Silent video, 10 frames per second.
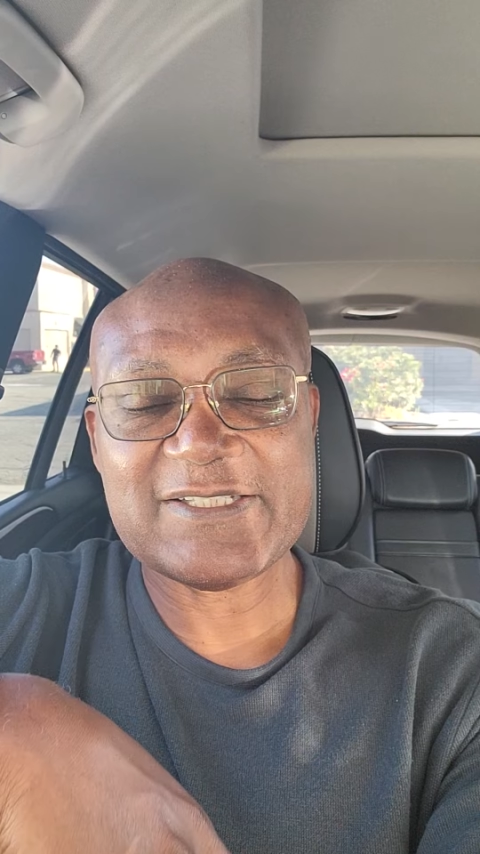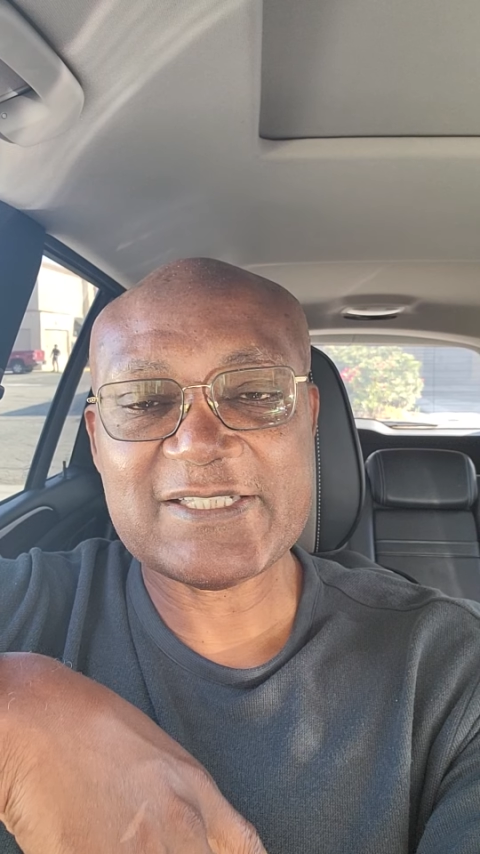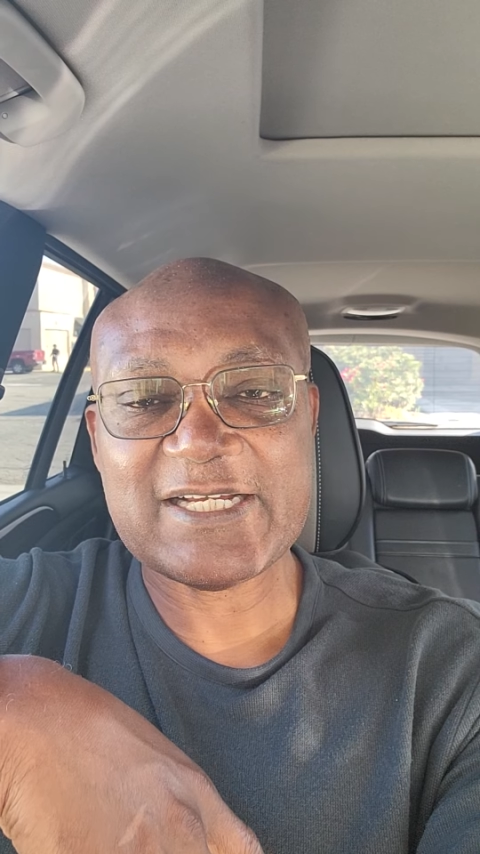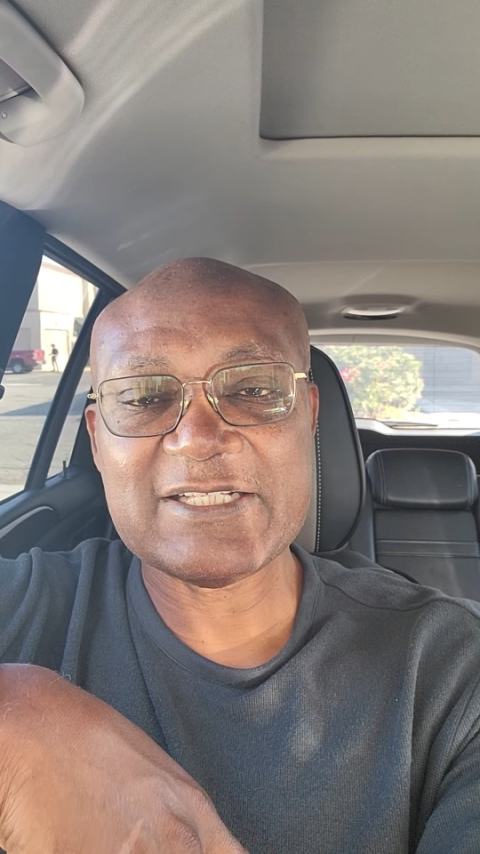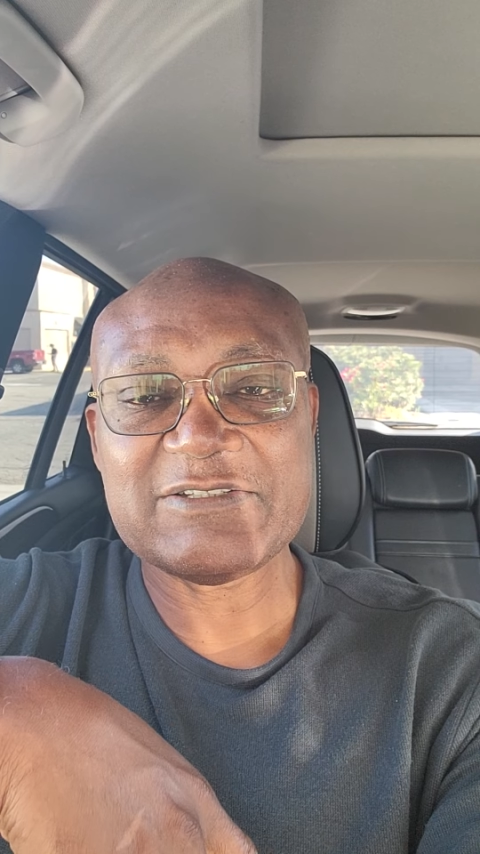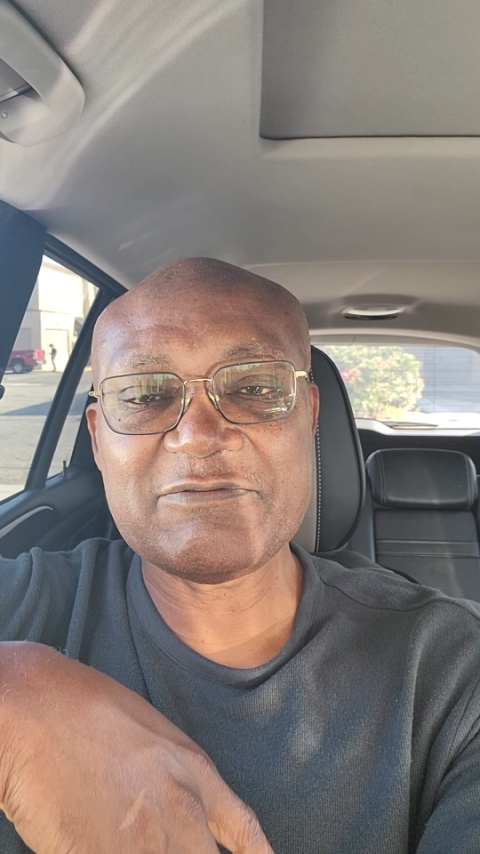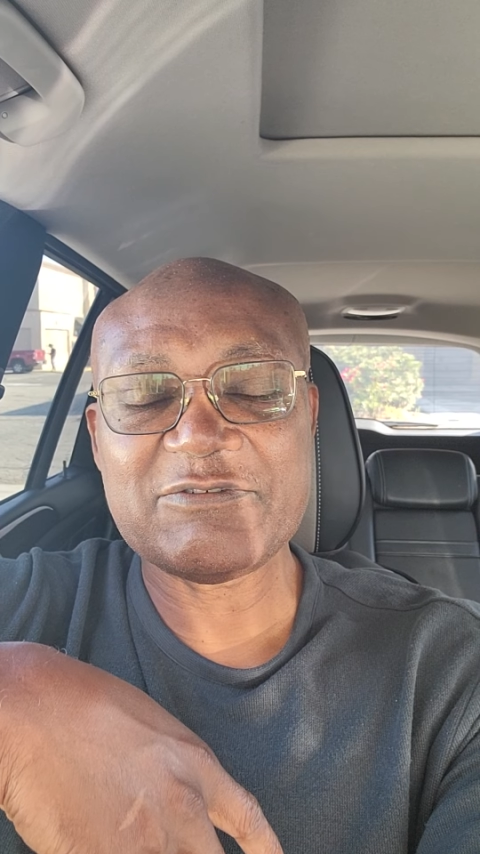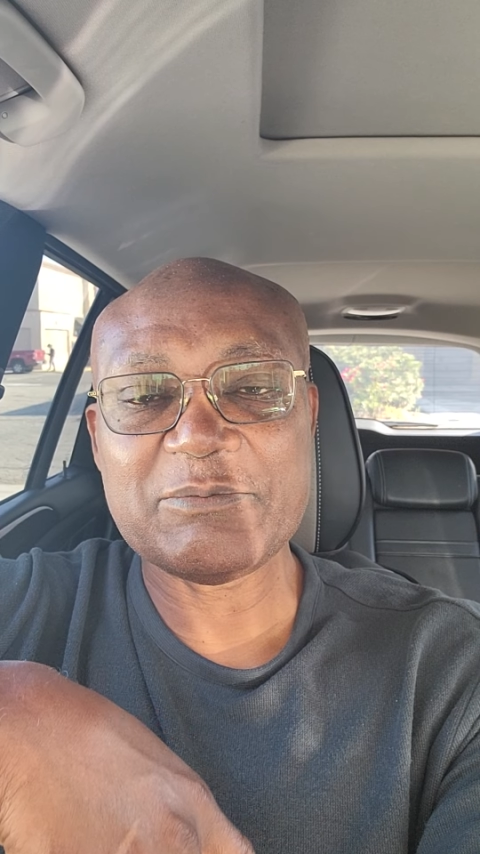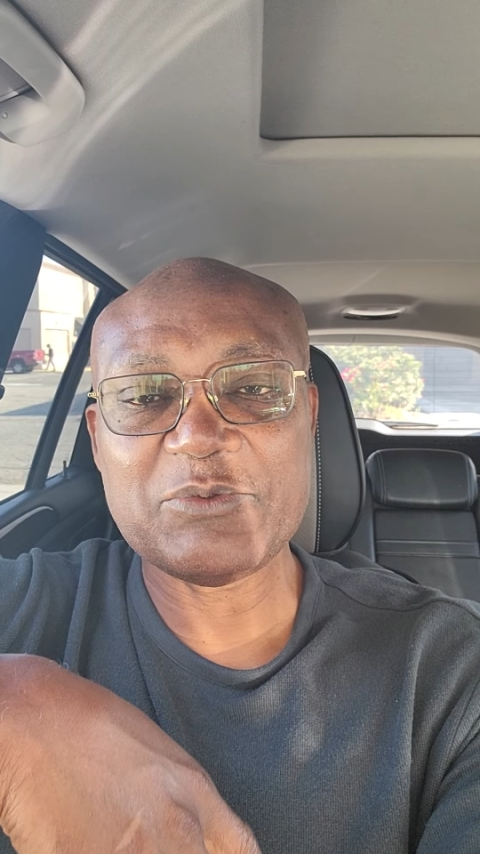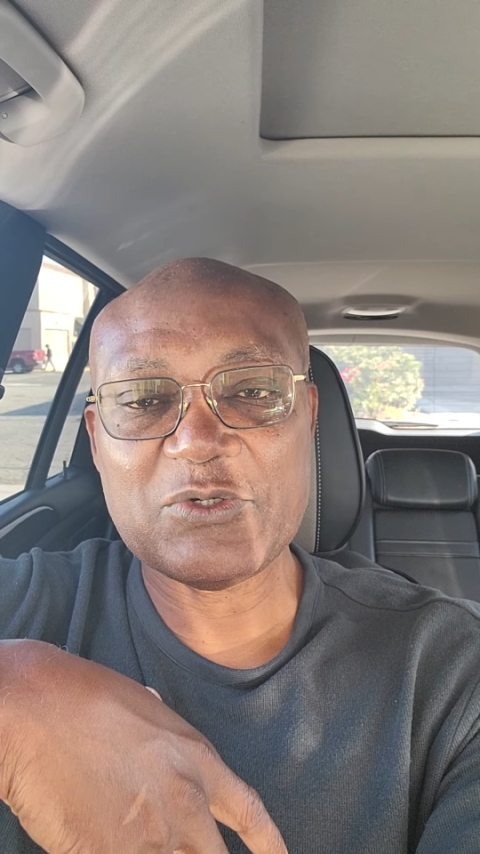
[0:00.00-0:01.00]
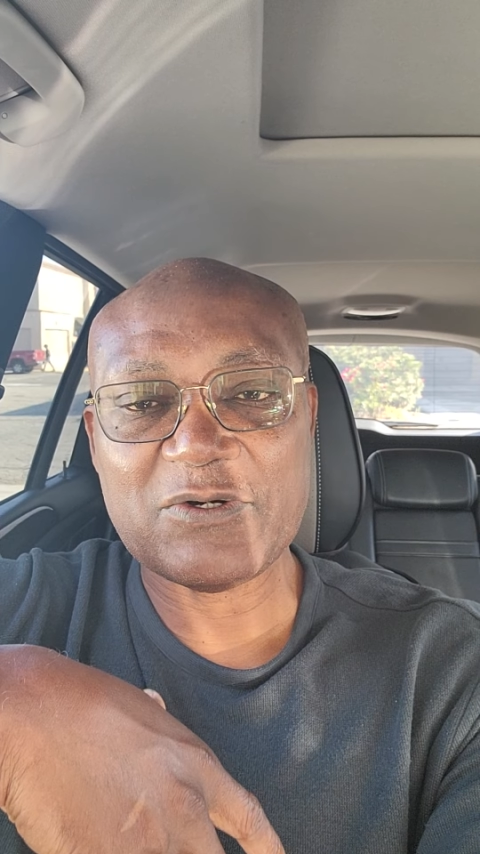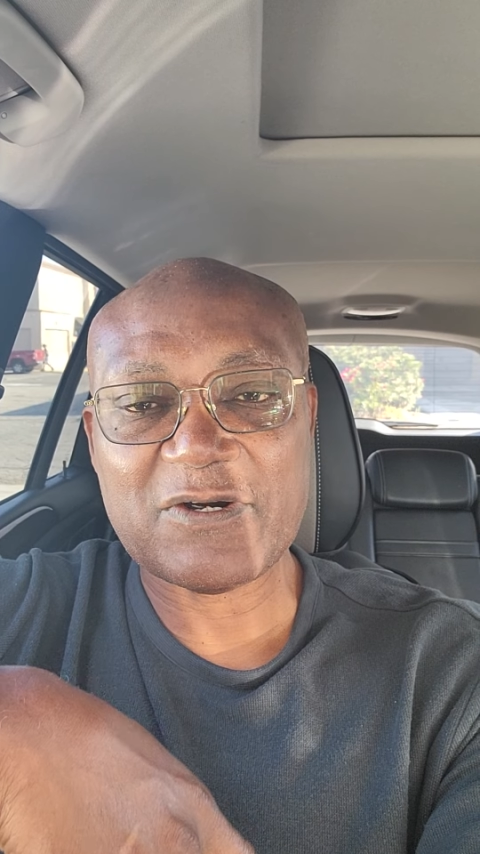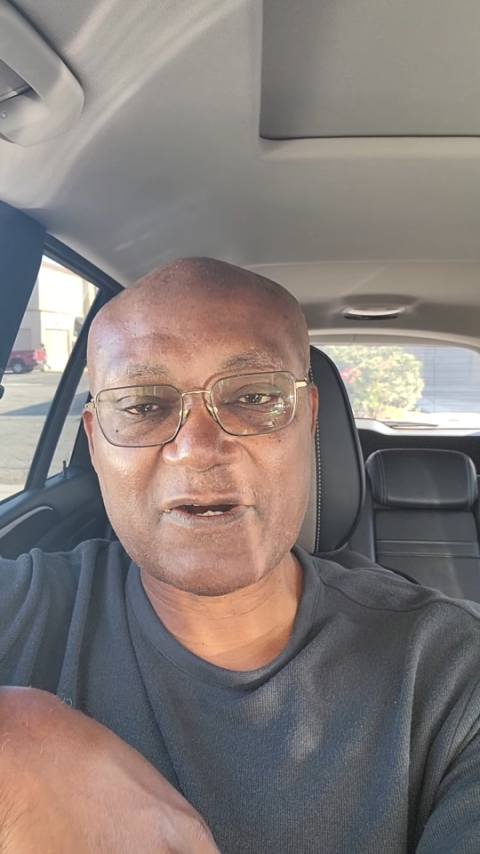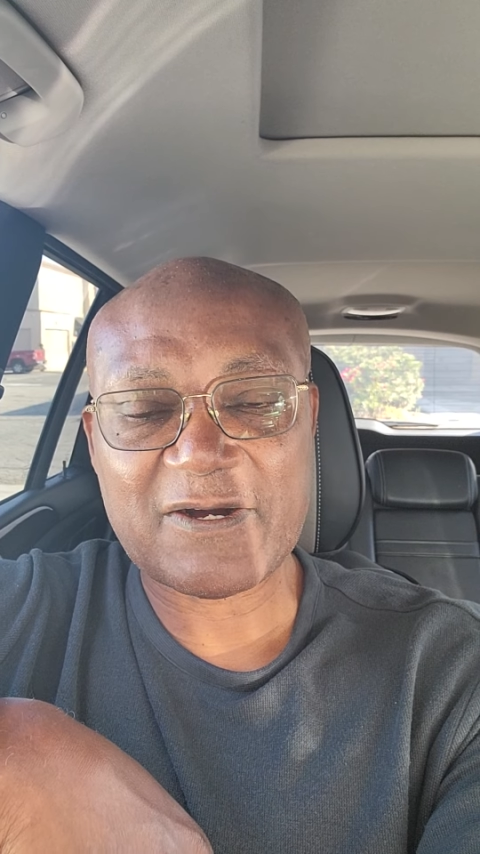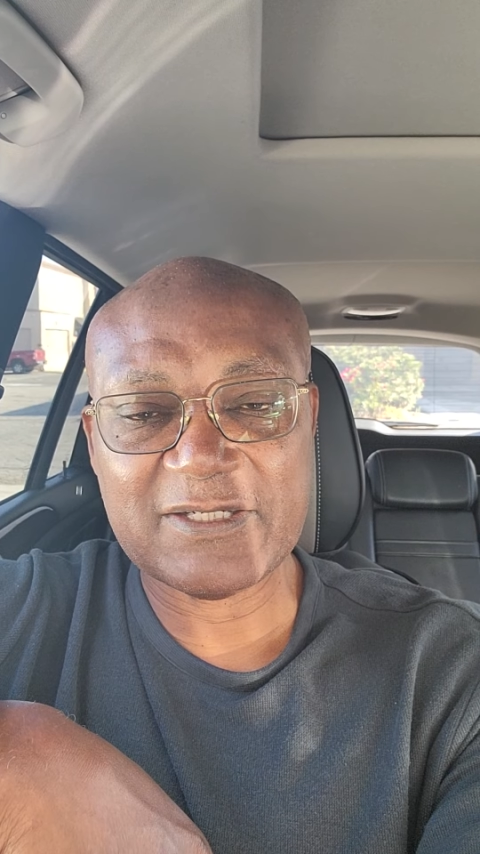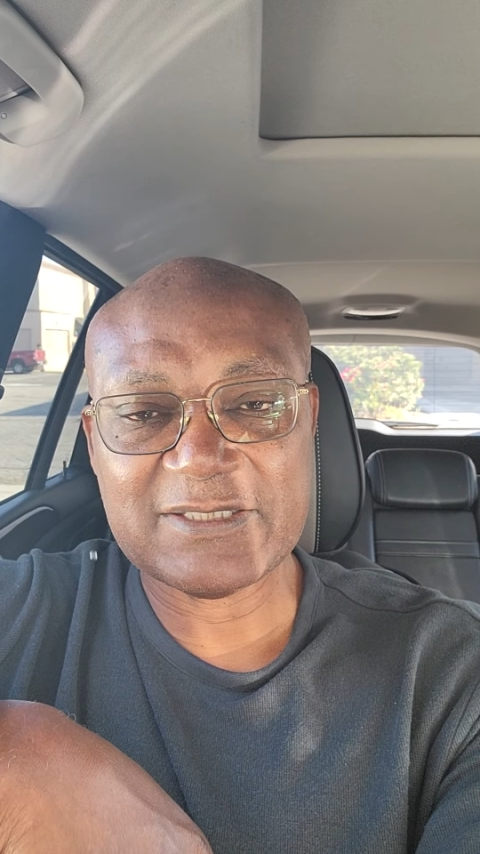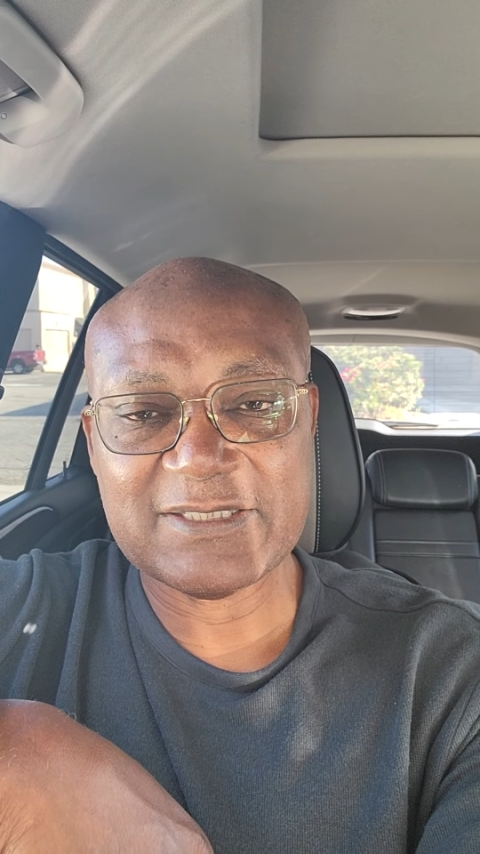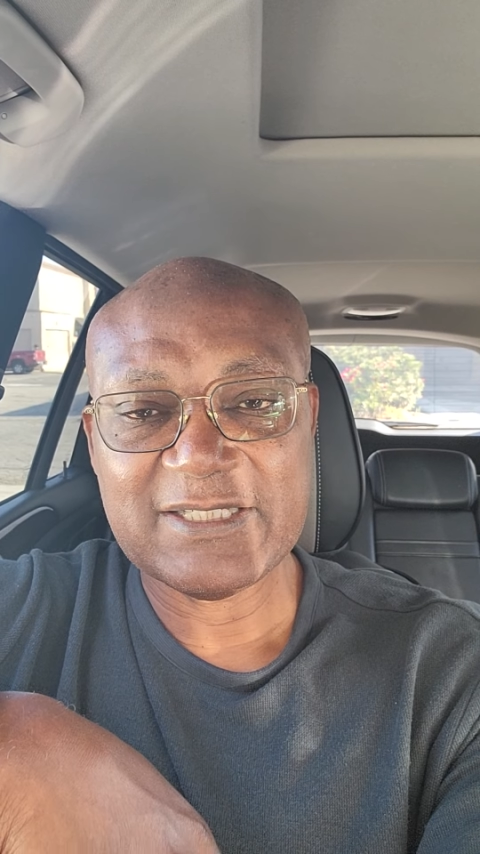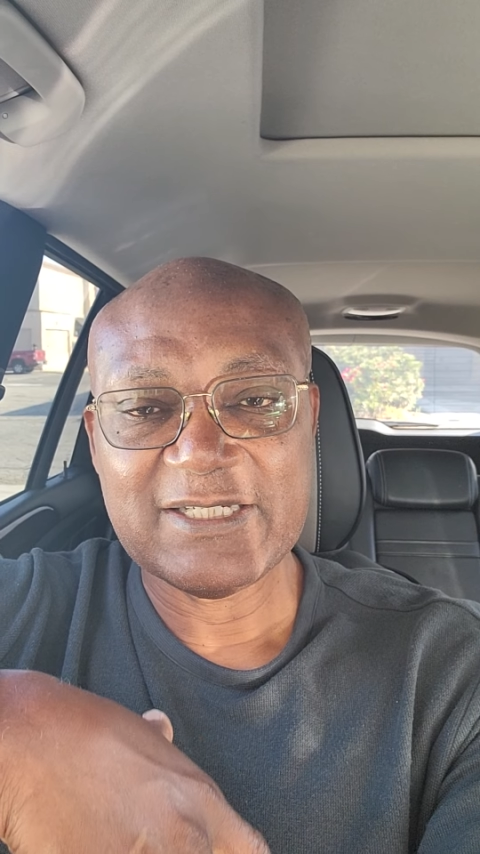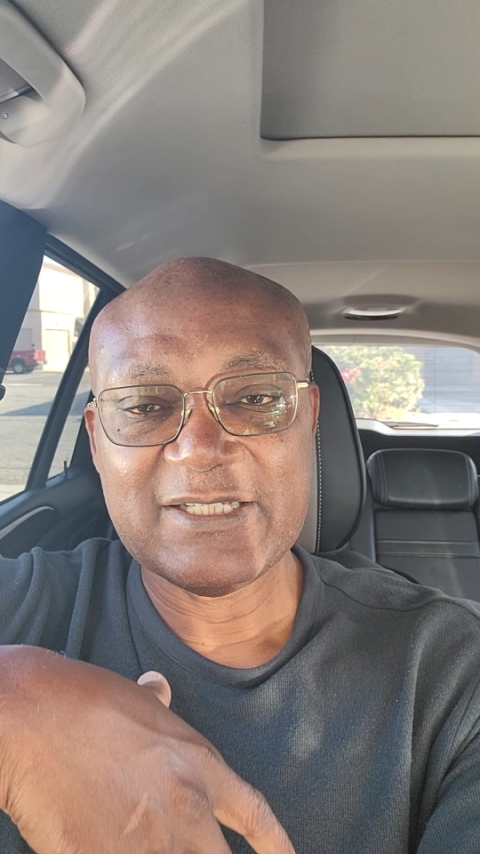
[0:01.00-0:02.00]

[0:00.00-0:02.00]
starts from your heart.